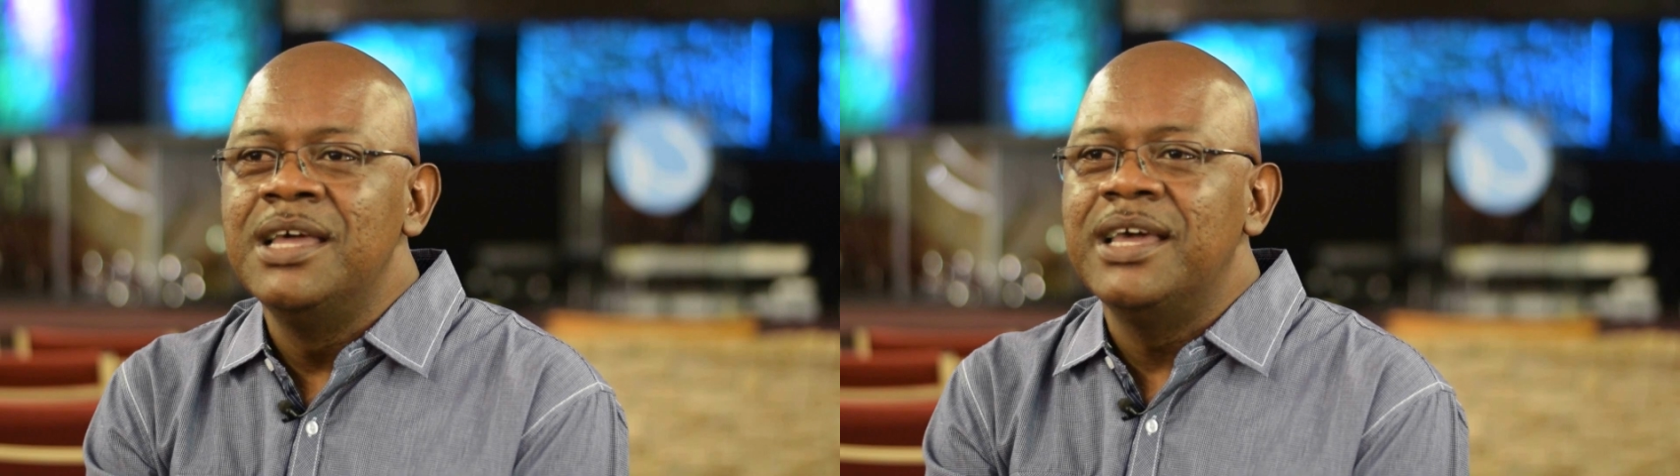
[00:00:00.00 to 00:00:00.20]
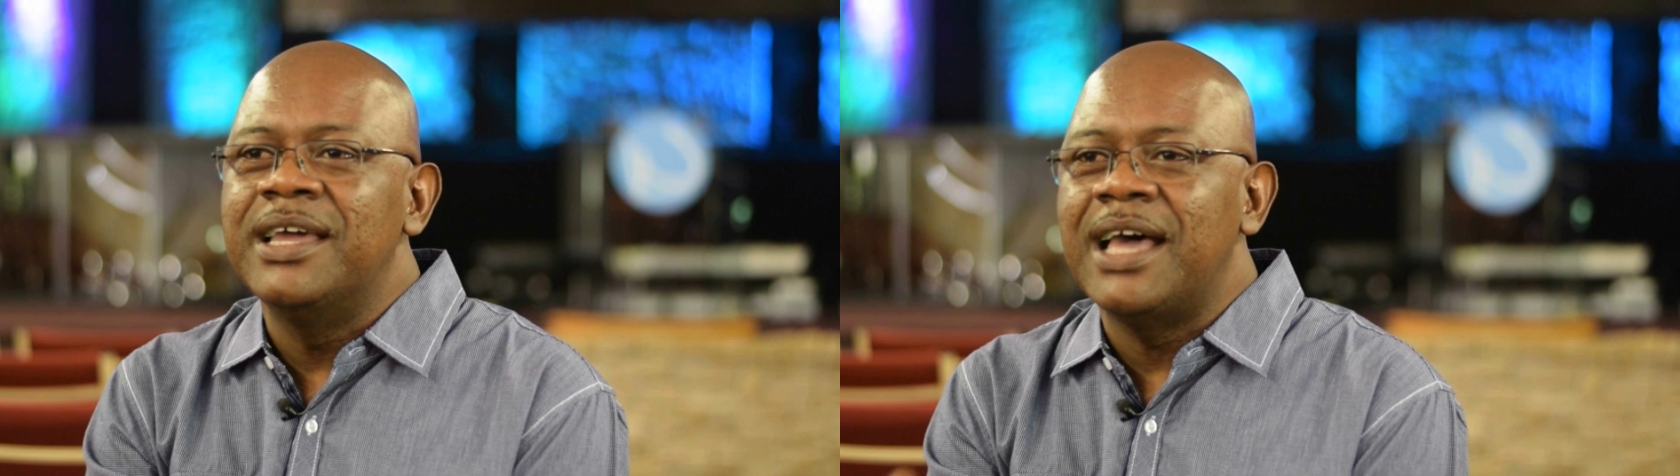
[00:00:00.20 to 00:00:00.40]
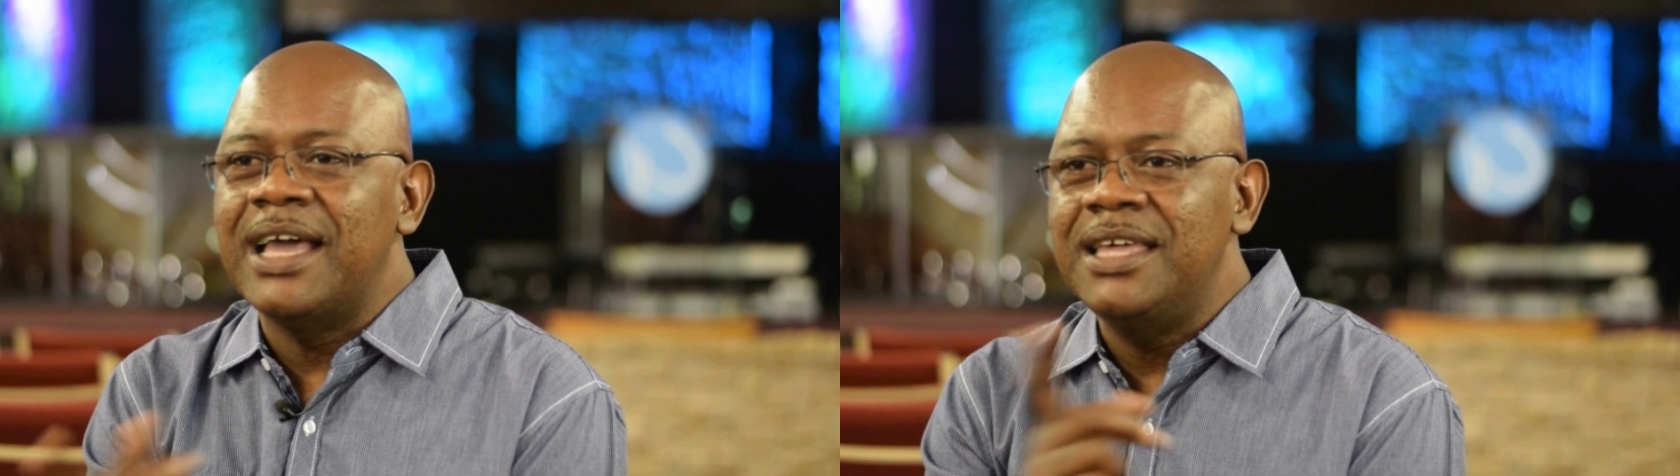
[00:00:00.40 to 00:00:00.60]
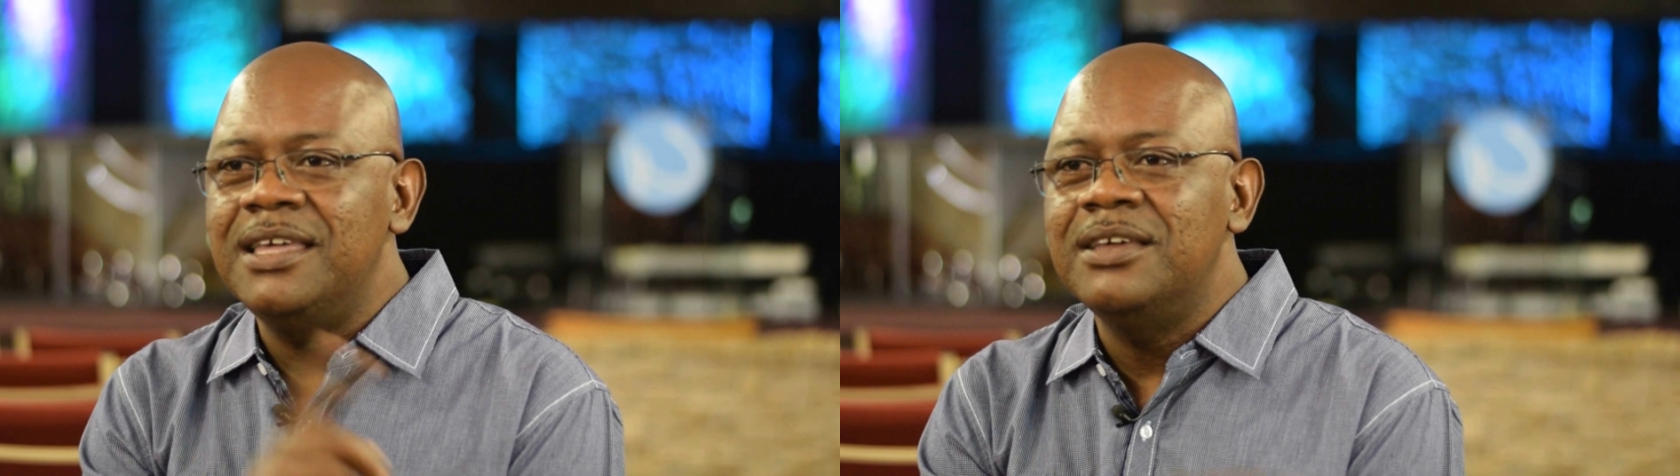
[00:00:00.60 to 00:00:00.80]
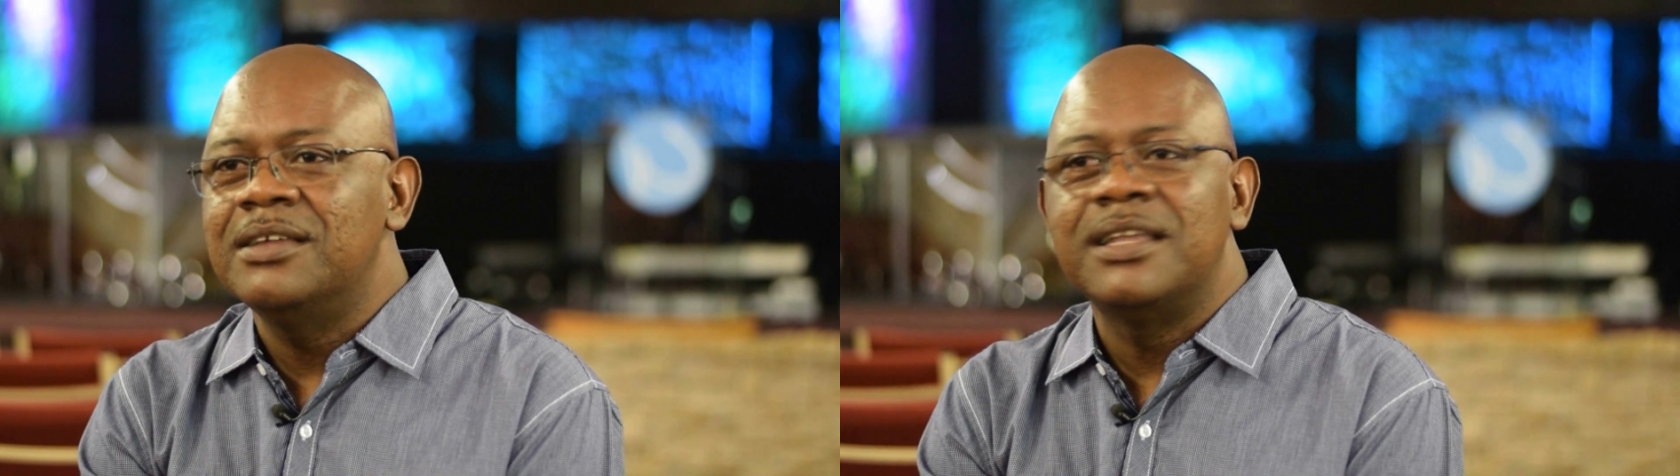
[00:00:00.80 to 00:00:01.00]
And I
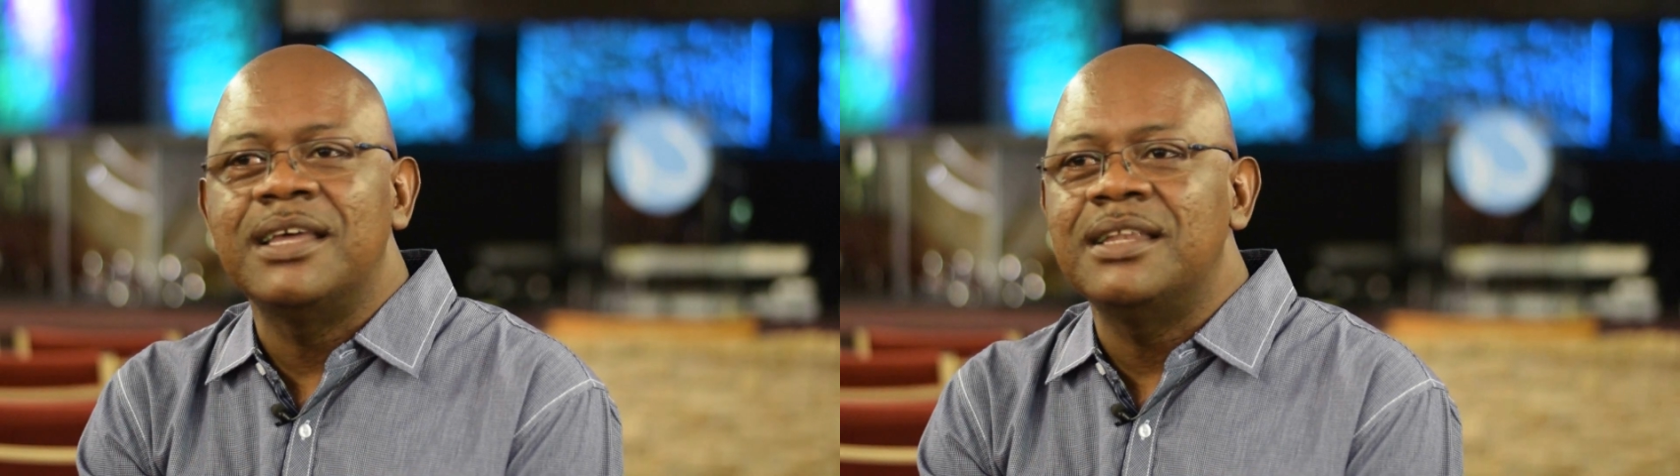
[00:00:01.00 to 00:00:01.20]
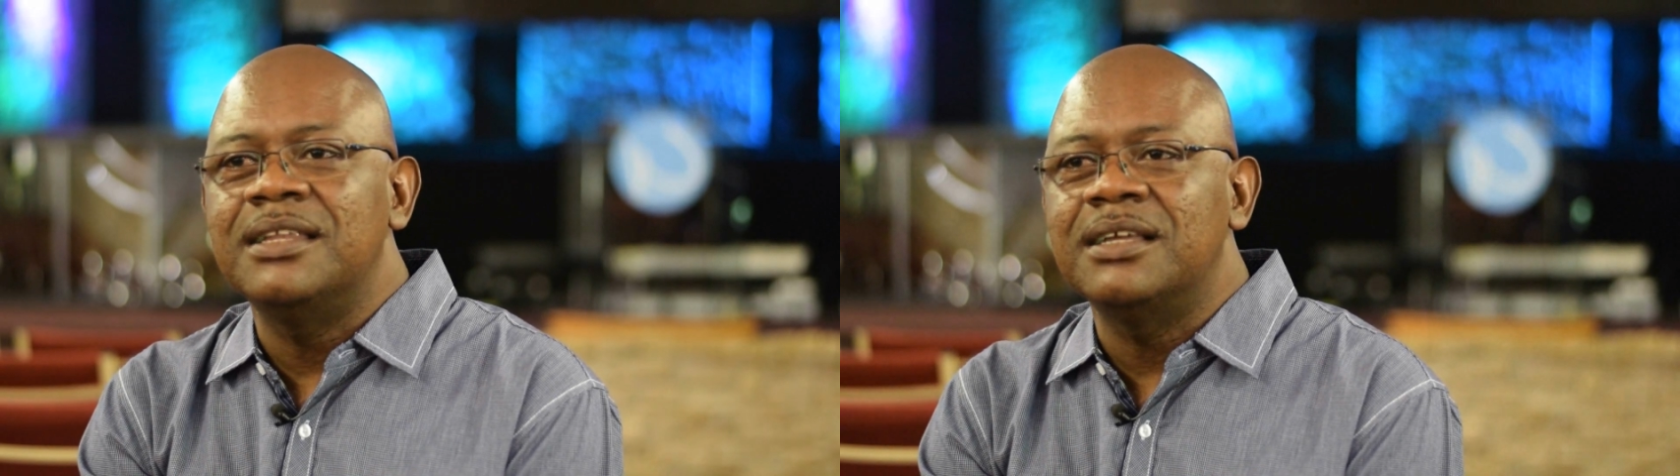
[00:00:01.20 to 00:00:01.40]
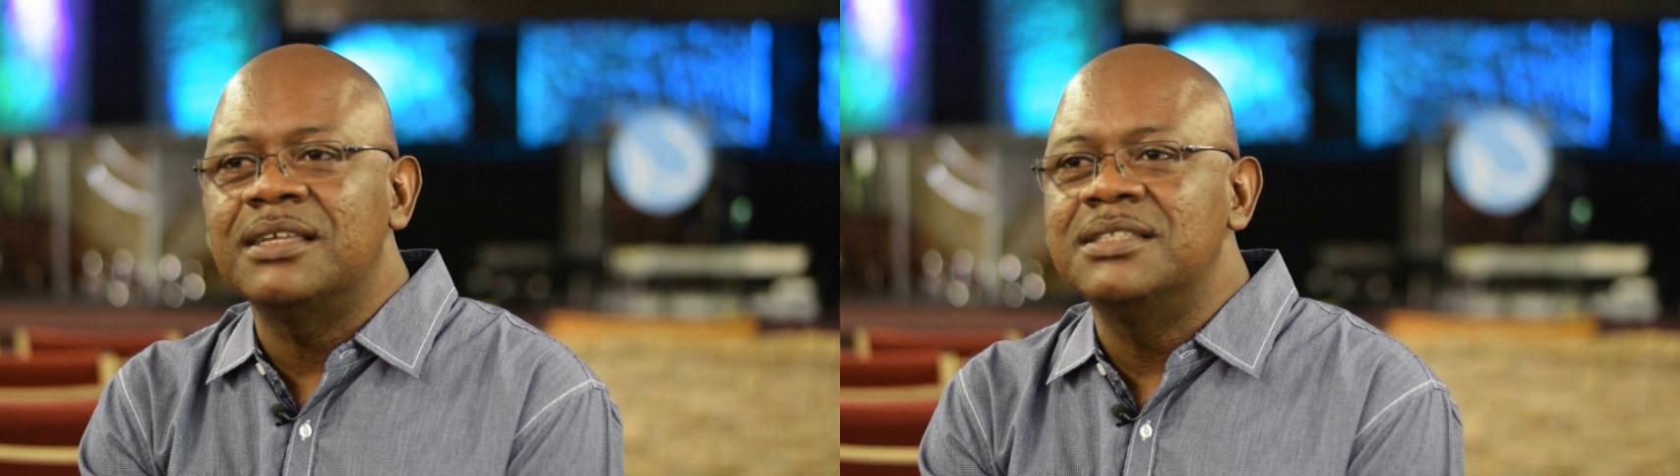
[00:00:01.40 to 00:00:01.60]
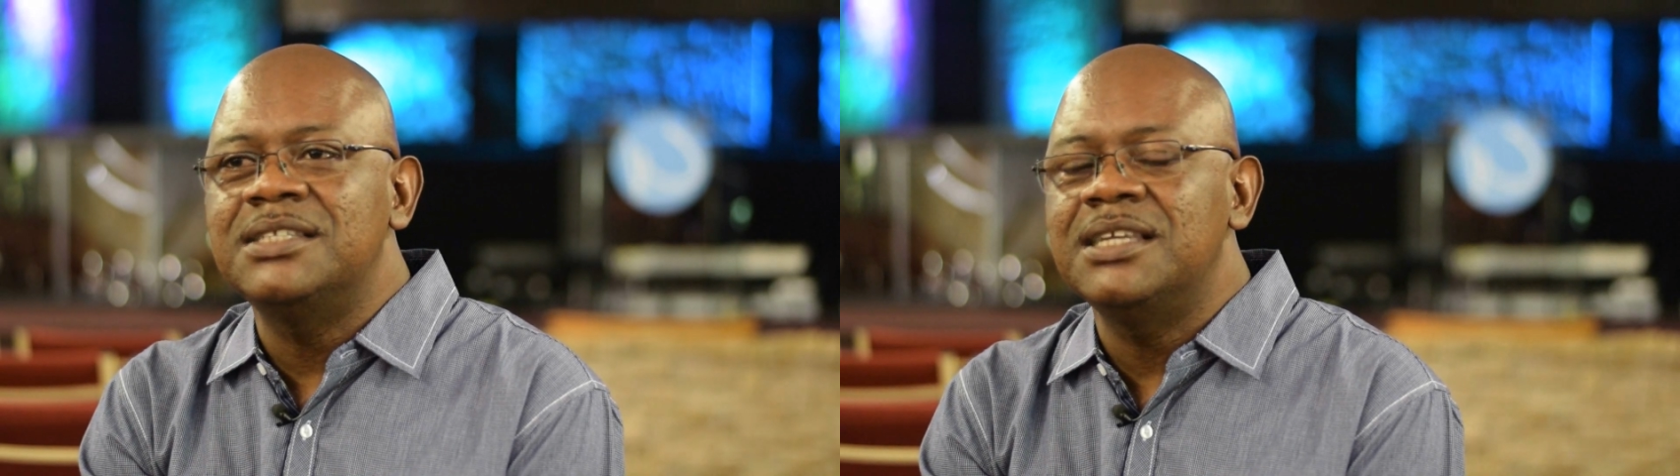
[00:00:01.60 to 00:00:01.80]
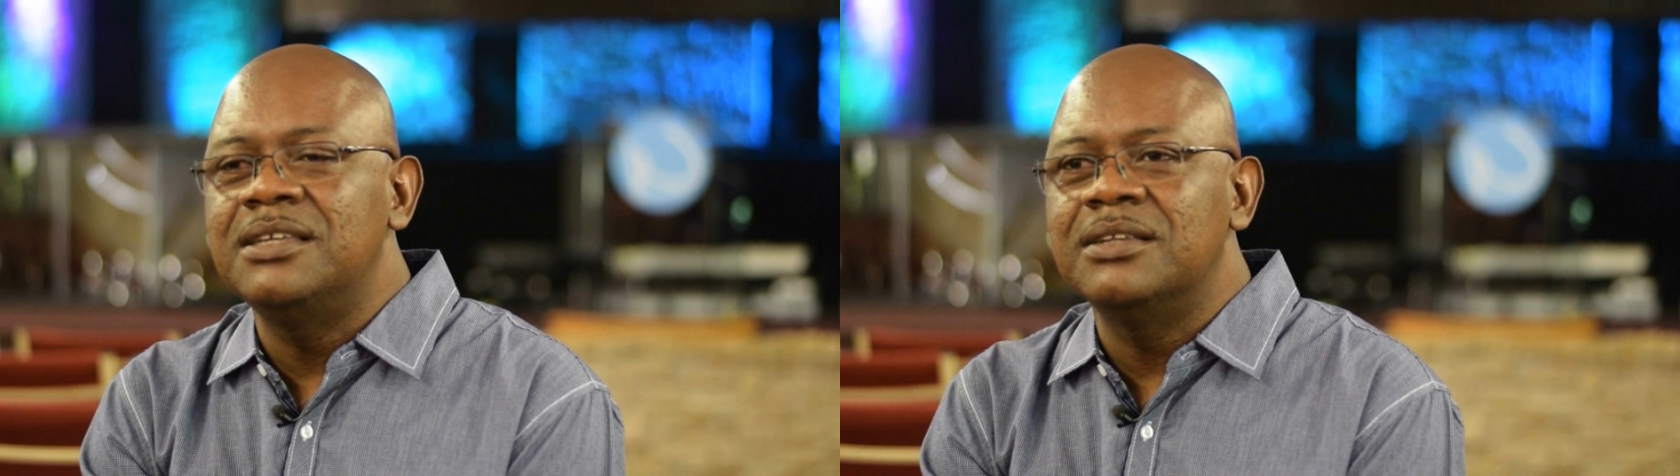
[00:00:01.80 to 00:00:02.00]
hear that
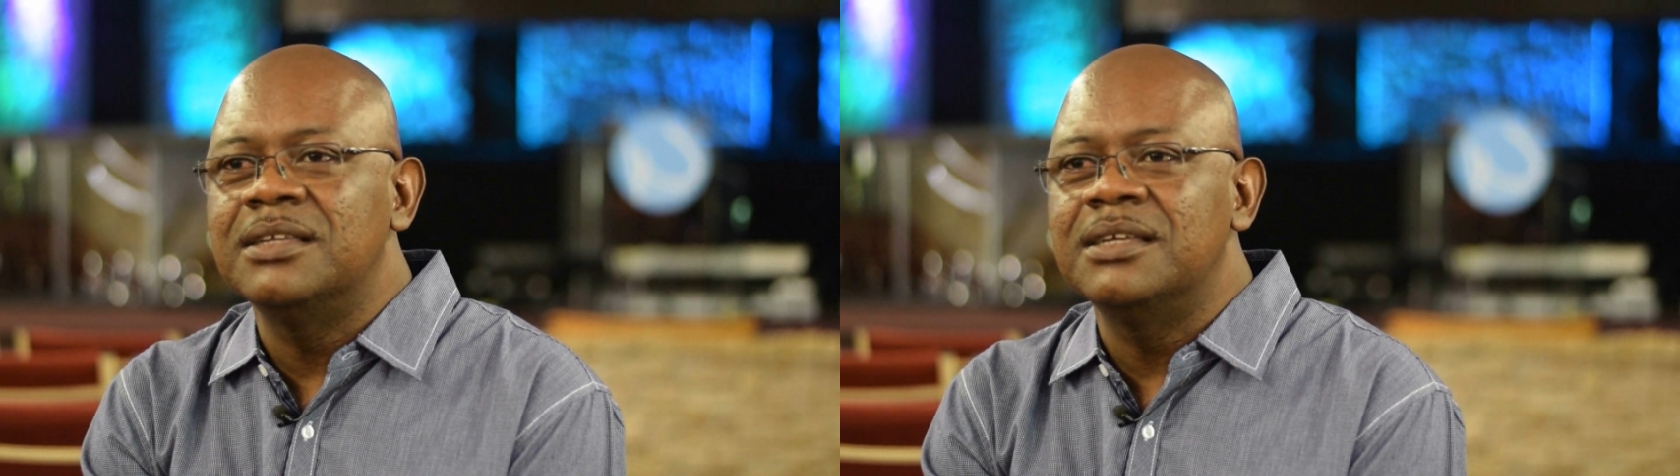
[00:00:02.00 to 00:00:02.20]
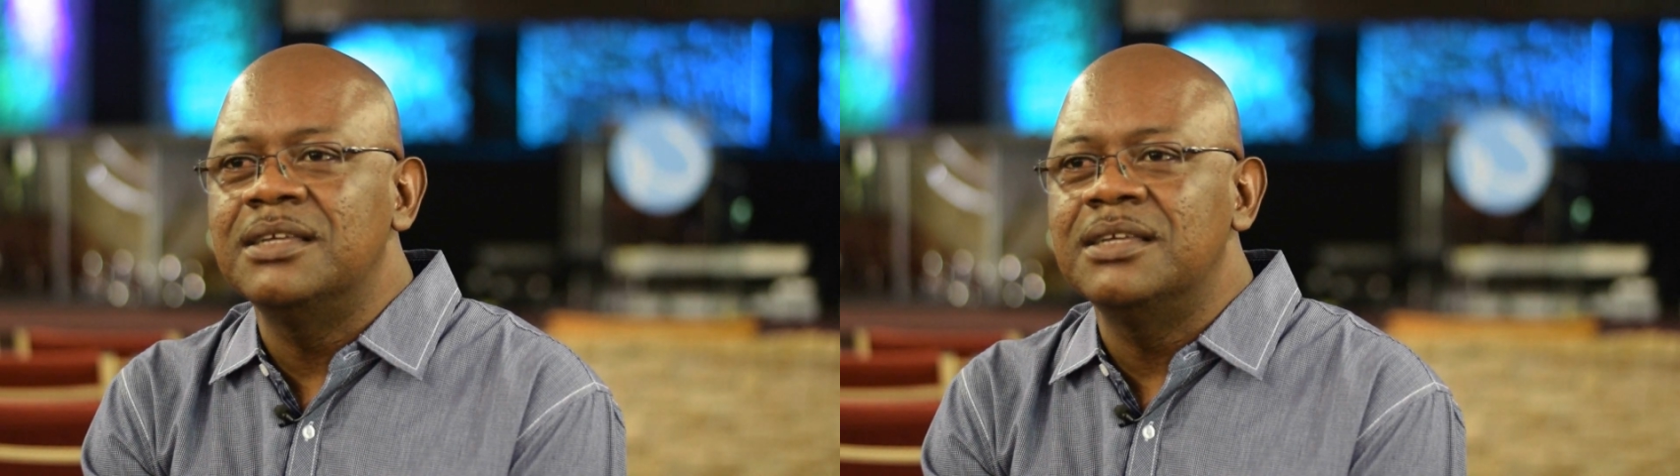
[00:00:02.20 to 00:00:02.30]
continually